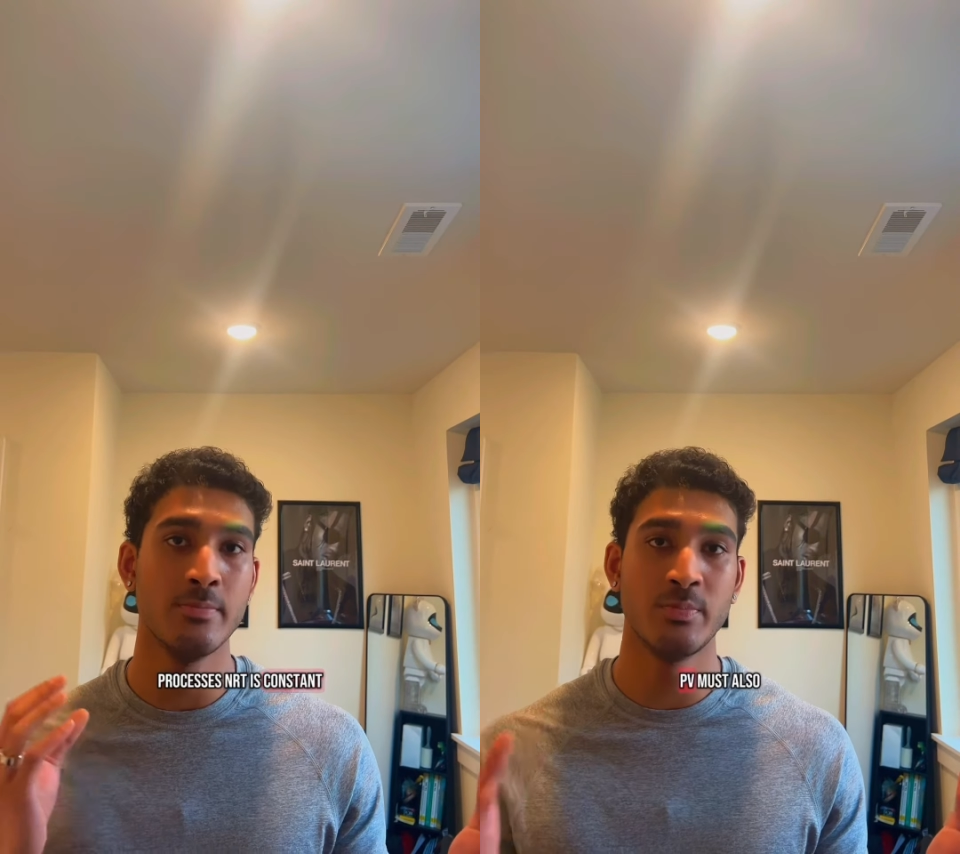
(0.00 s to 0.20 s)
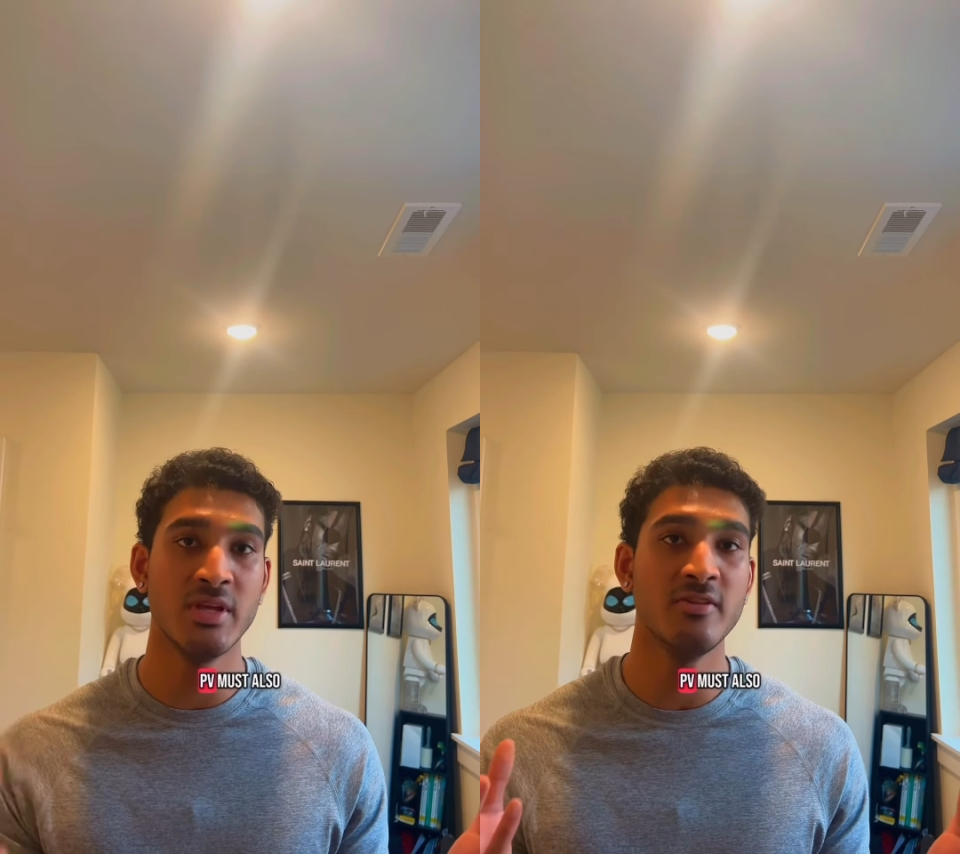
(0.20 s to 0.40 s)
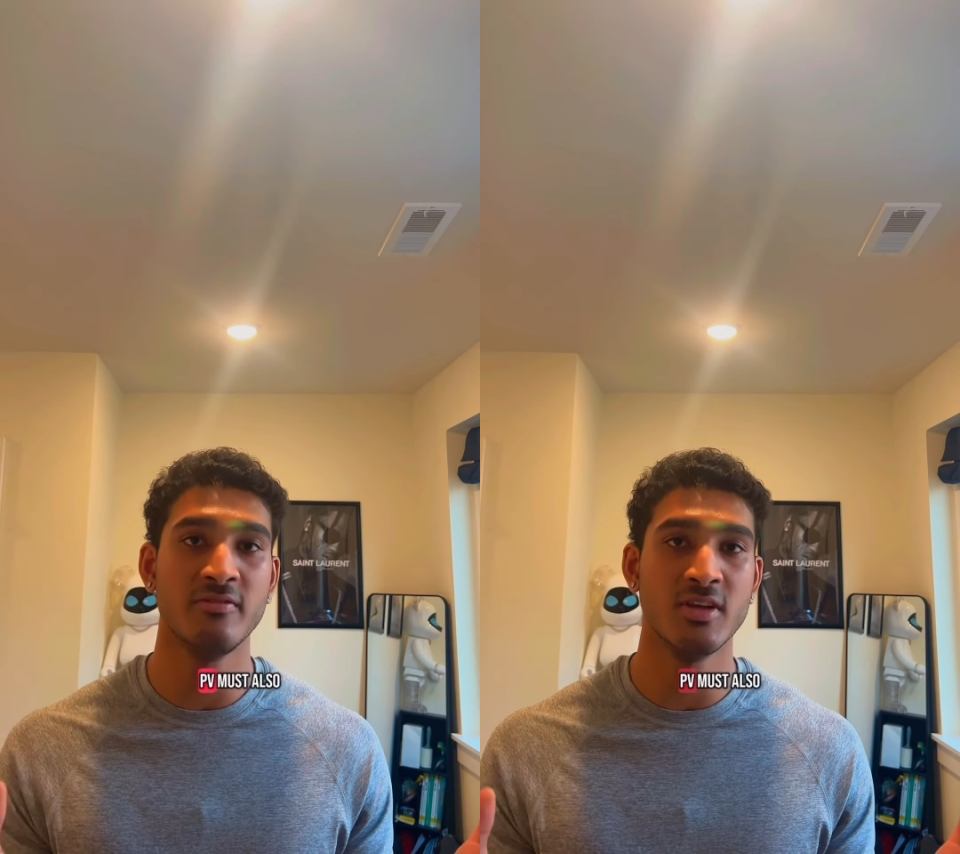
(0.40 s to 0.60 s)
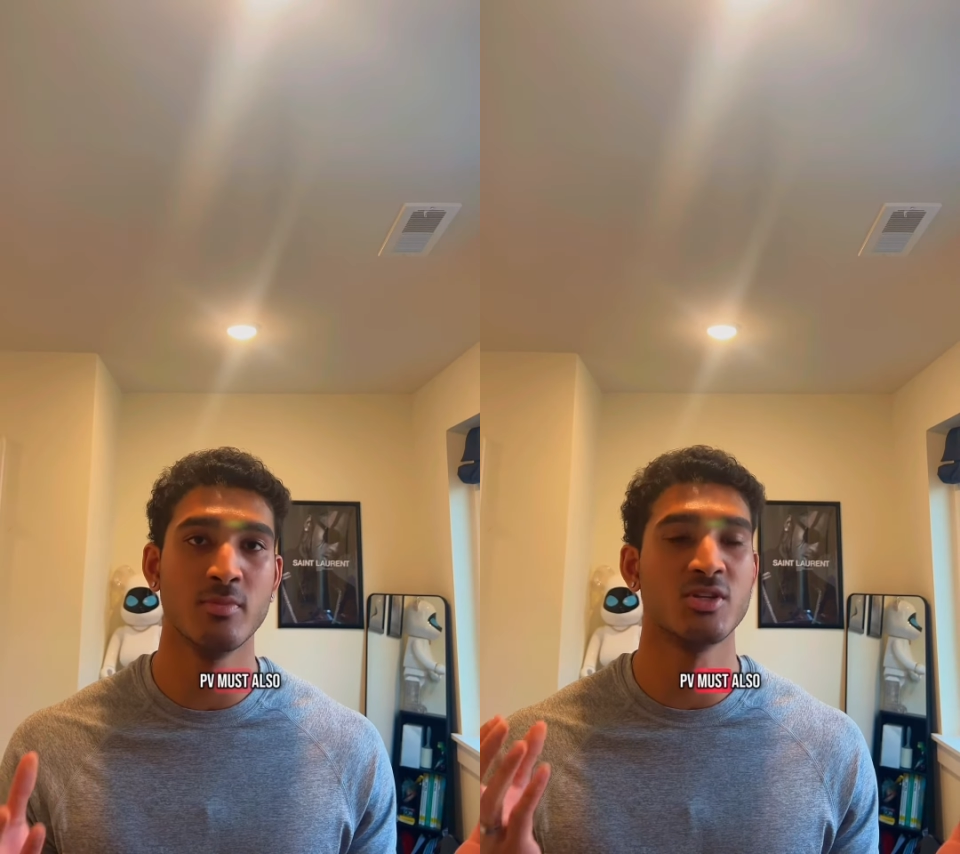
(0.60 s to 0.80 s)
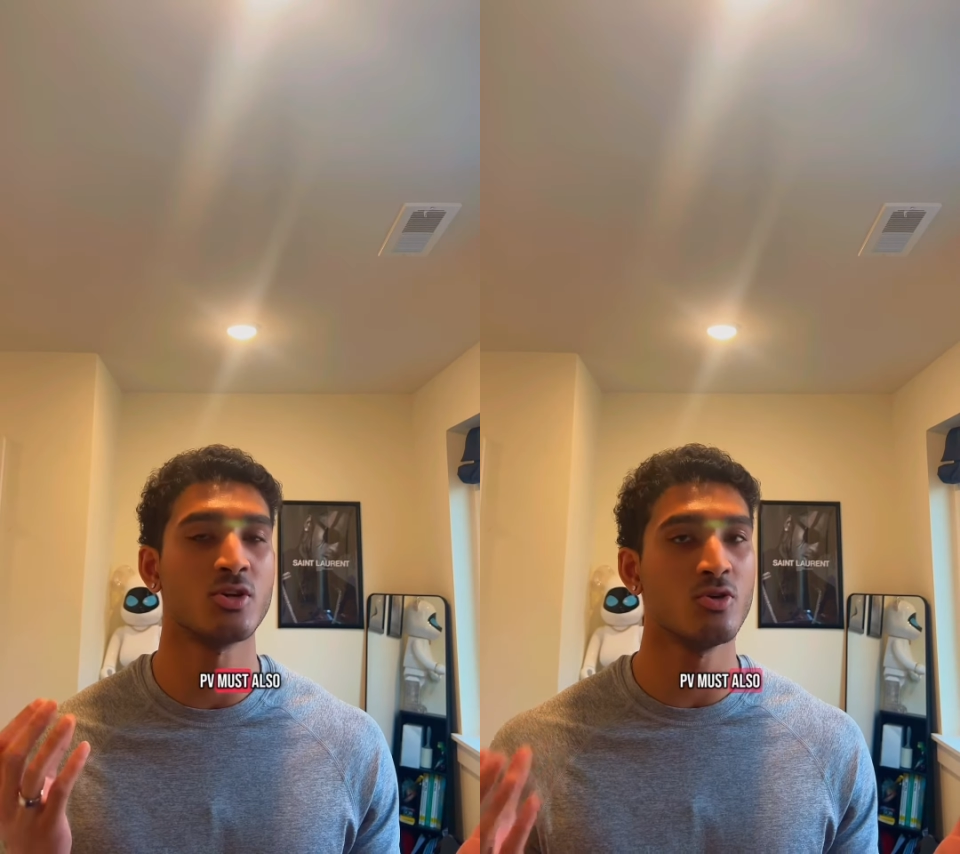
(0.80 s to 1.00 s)
PV
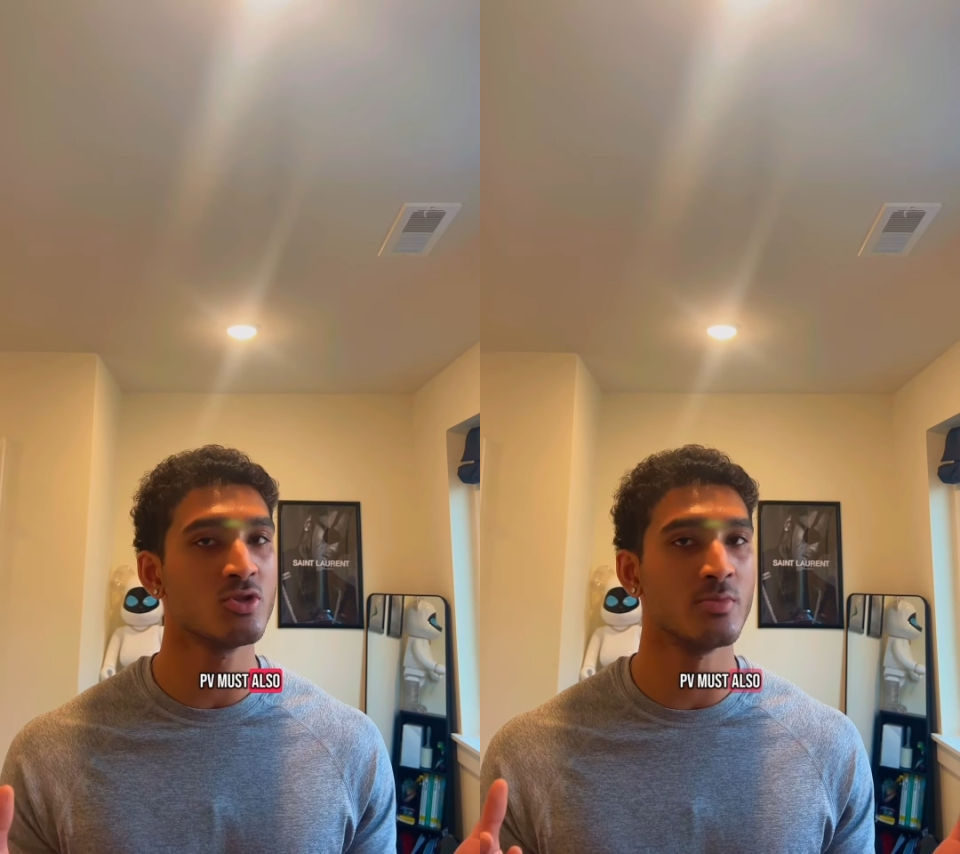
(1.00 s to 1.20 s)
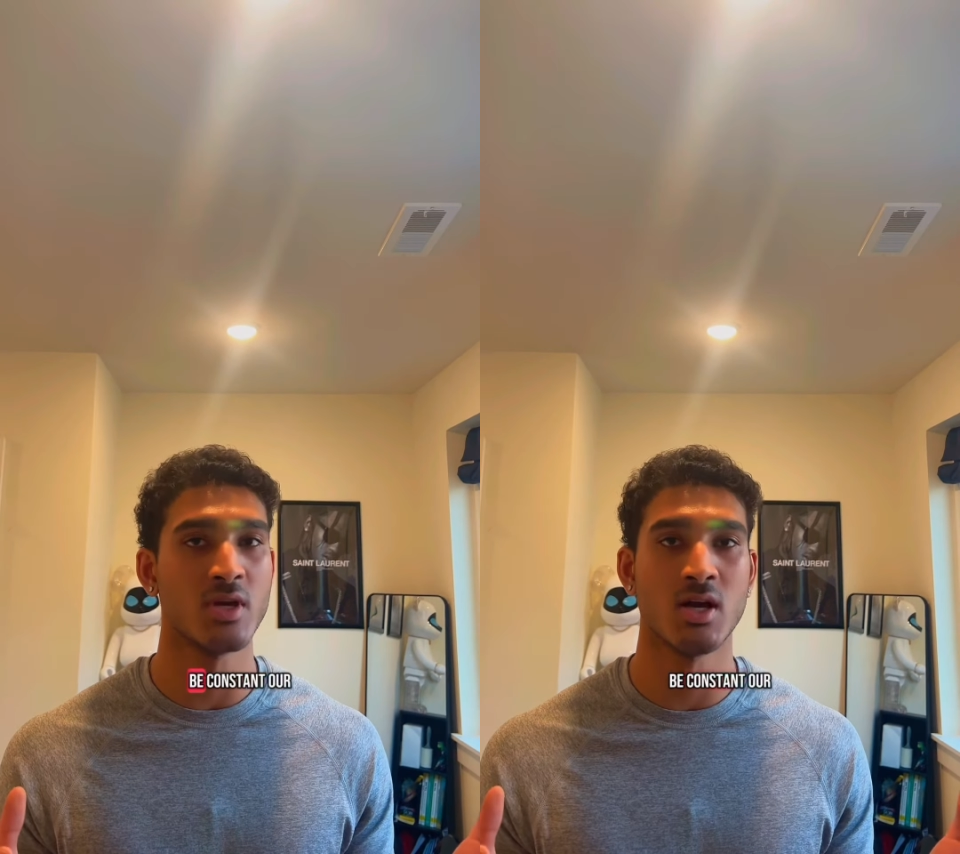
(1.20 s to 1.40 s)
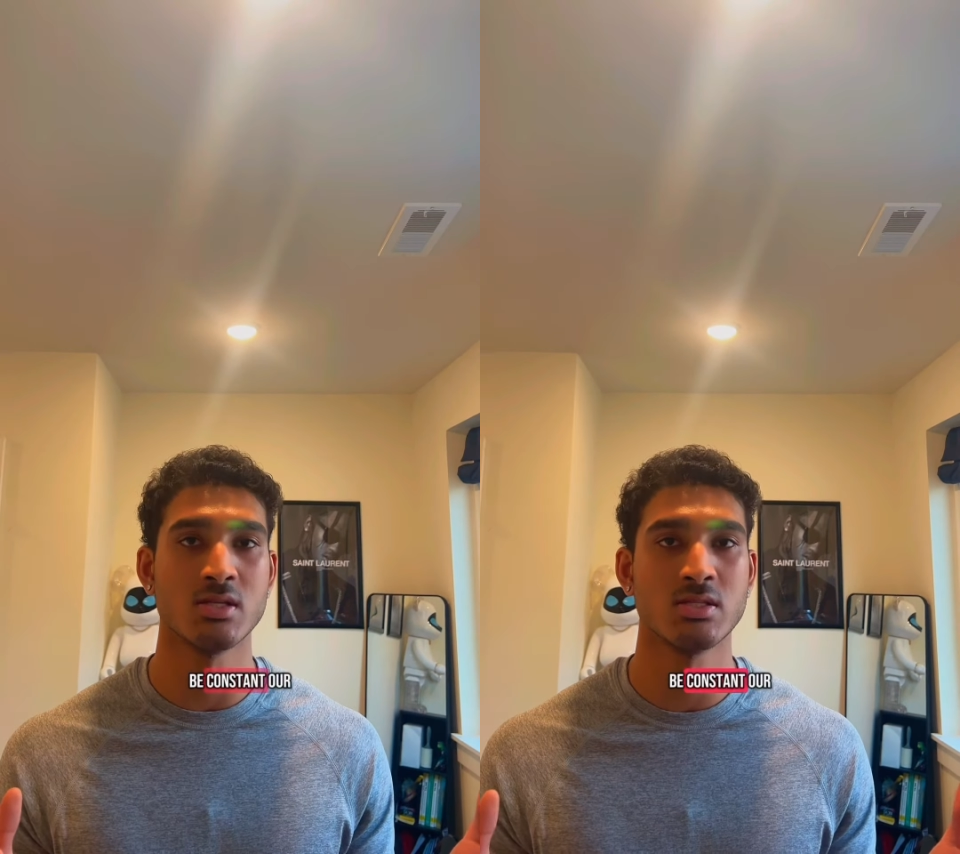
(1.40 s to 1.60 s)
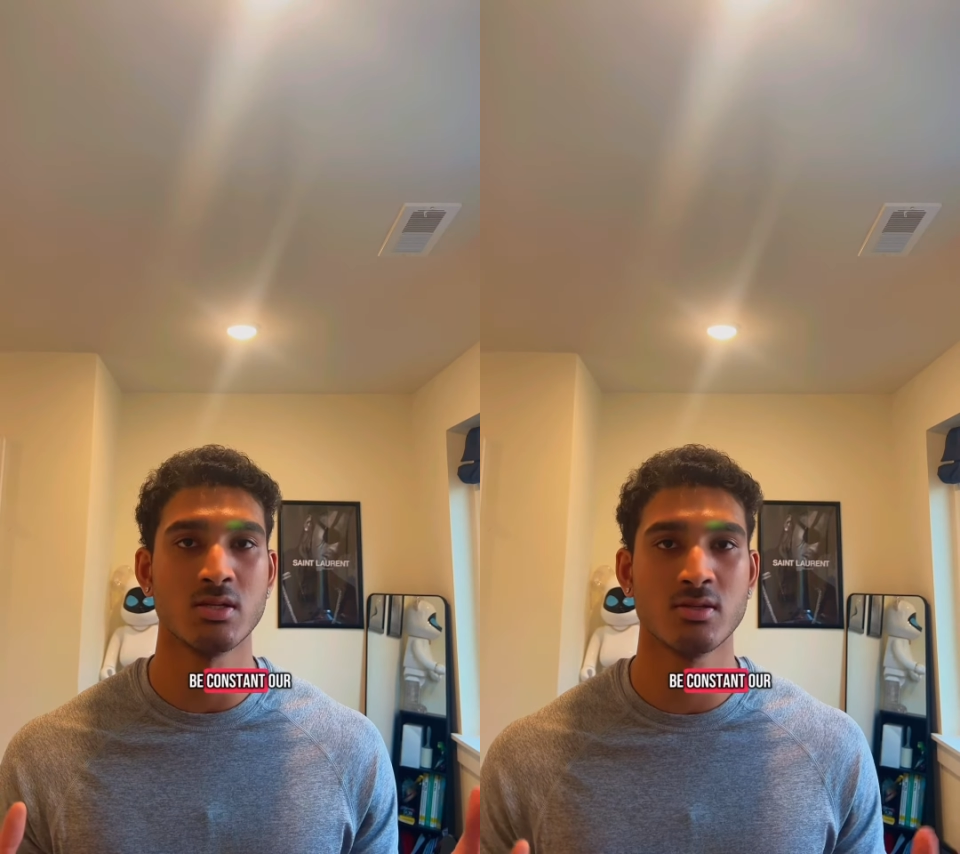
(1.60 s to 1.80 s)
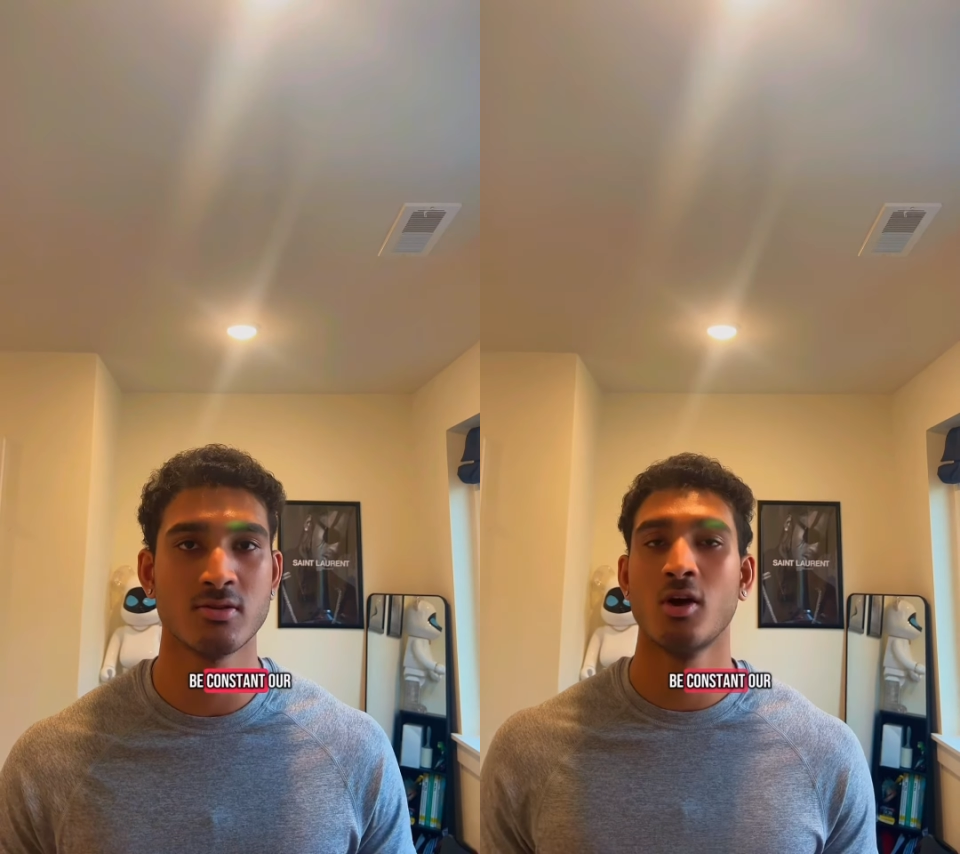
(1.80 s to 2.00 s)
must also be constant.